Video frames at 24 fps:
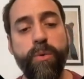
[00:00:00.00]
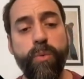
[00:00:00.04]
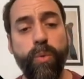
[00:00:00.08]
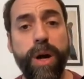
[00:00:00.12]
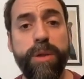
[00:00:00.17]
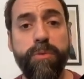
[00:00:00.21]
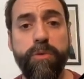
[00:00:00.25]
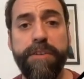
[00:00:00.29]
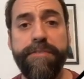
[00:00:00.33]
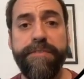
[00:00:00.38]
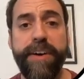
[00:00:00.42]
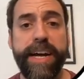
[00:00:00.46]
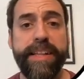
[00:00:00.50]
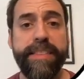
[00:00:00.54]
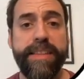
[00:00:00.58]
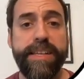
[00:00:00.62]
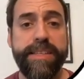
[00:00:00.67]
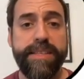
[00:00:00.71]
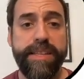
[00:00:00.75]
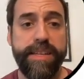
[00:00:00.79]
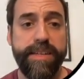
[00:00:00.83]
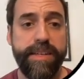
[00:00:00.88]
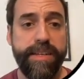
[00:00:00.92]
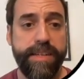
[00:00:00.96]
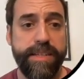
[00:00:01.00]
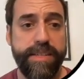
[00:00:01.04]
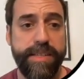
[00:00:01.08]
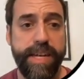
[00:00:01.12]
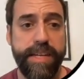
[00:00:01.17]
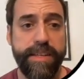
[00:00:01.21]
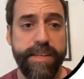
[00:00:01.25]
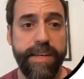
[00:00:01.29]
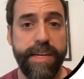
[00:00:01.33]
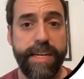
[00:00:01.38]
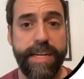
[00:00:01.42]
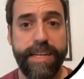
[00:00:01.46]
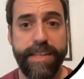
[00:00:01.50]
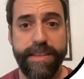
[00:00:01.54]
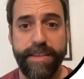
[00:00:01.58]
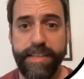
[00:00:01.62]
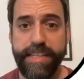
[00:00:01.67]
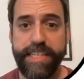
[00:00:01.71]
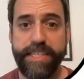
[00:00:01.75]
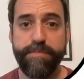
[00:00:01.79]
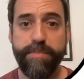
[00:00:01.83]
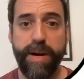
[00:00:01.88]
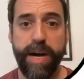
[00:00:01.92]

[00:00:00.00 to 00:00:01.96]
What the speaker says: what we find is that these